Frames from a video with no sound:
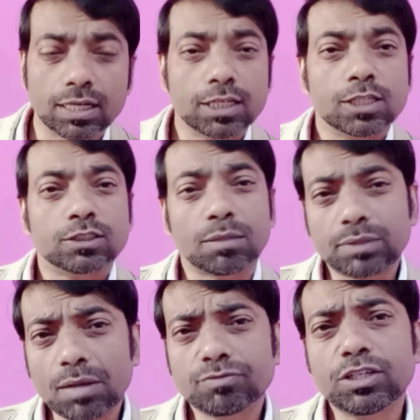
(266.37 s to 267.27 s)

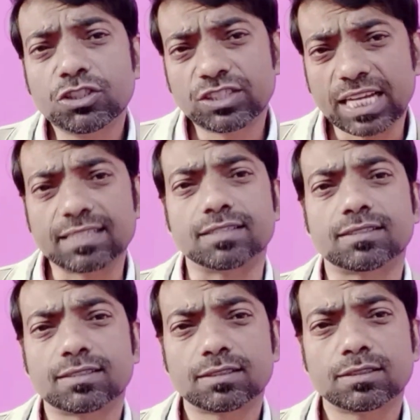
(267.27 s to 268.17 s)
Sometimes when you say
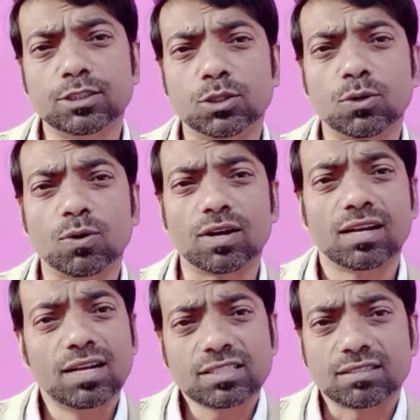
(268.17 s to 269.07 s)
this, your
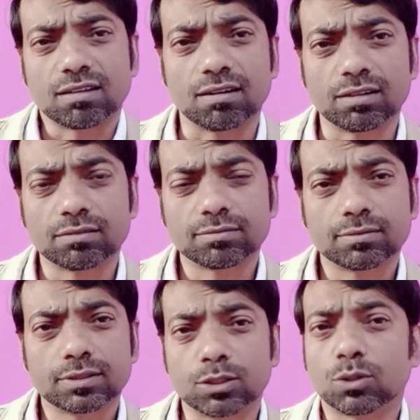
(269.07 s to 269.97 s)
listener,
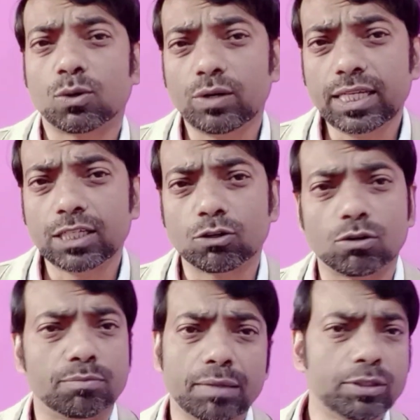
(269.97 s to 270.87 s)
your colleague, or
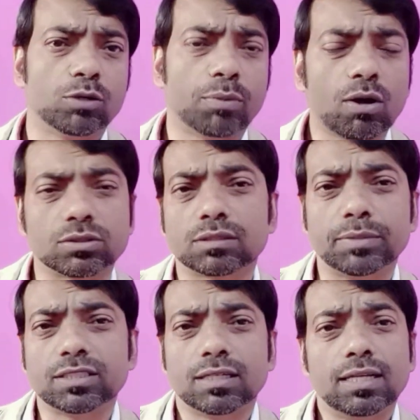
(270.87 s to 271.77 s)
maybe your boss,
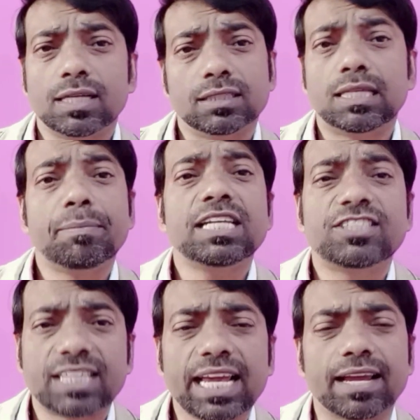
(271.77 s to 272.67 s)
they may
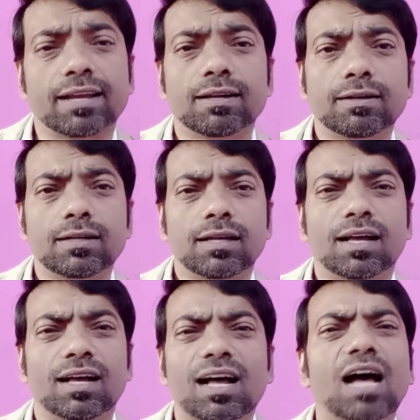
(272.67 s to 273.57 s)
say,
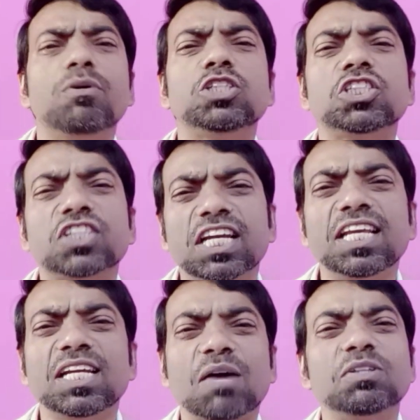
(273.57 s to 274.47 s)
I was just
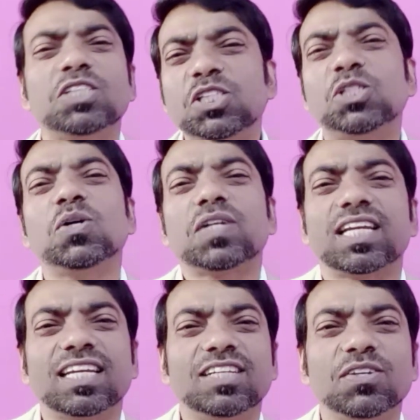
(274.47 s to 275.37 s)
kidding, I was just
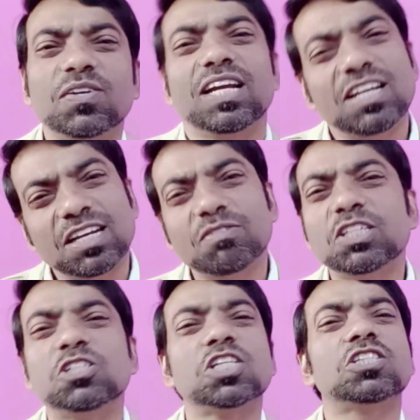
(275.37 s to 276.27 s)
joking, you know, it
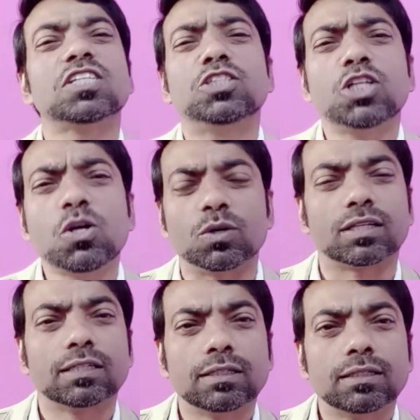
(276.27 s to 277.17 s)
was just a
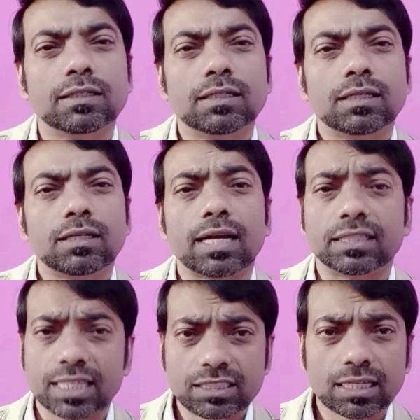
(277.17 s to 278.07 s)
joke. At
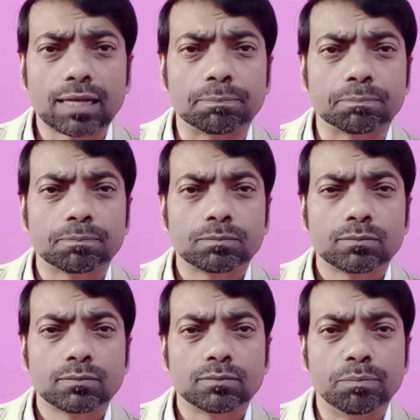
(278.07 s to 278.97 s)
that time,
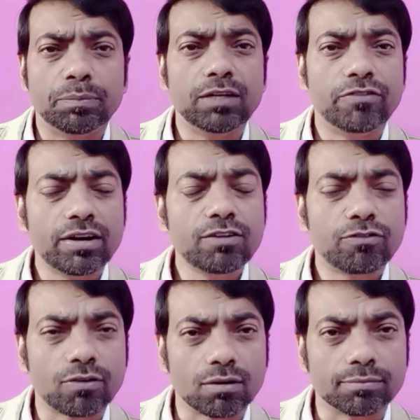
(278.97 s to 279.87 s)
be very
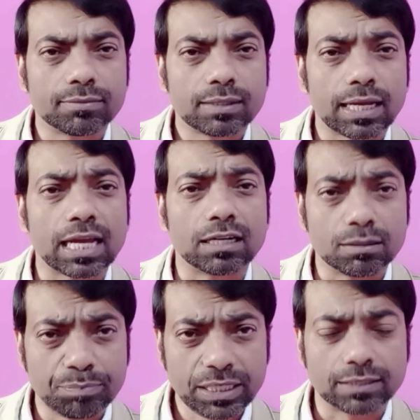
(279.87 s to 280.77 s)
firm and
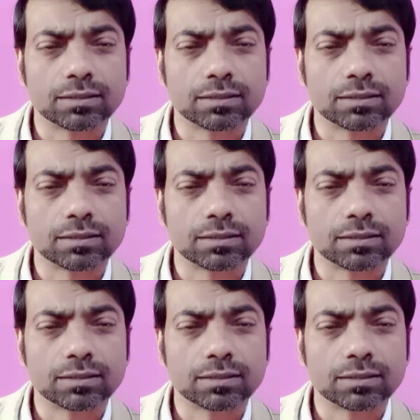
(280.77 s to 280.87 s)
repeat.